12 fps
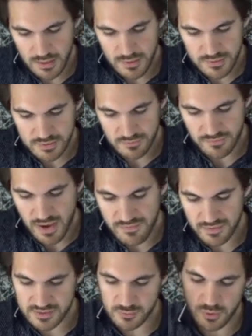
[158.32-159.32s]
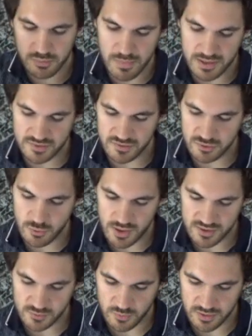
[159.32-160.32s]
So 5x squared minus
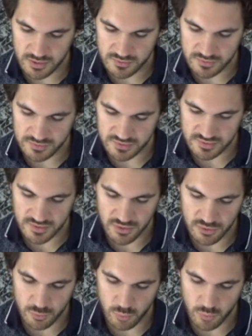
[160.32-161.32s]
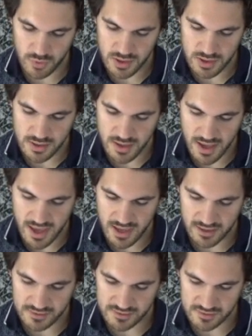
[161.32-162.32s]
2x squared equals
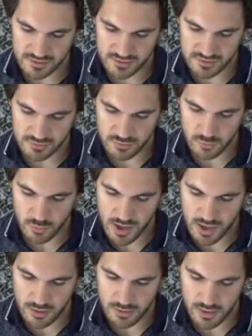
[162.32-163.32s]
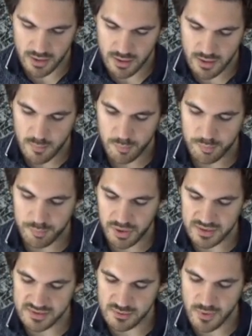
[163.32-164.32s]
3x squared.
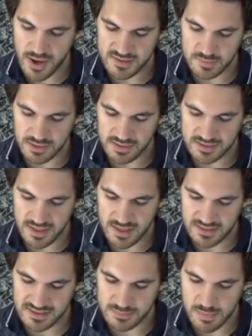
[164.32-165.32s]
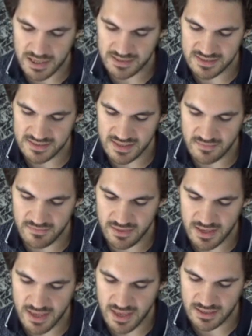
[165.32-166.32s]
Plus 3x minus 10x is minus
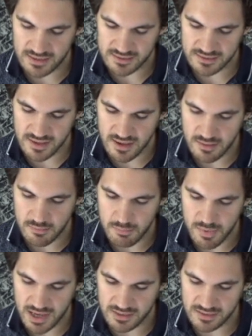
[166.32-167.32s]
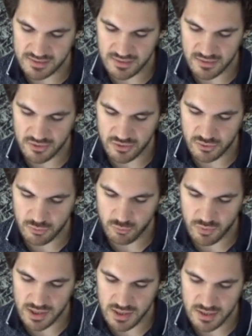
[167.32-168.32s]
7x. Minus
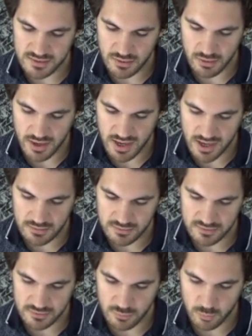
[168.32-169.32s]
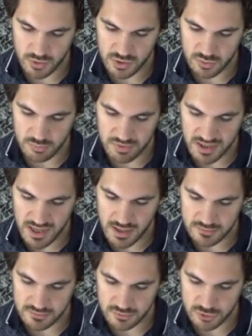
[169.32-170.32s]
3 is our answer, which will be
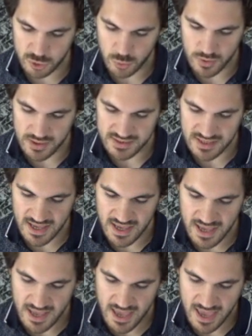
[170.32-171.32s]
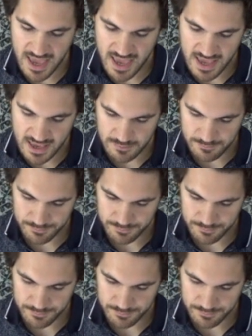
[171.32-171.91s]
answer choice A.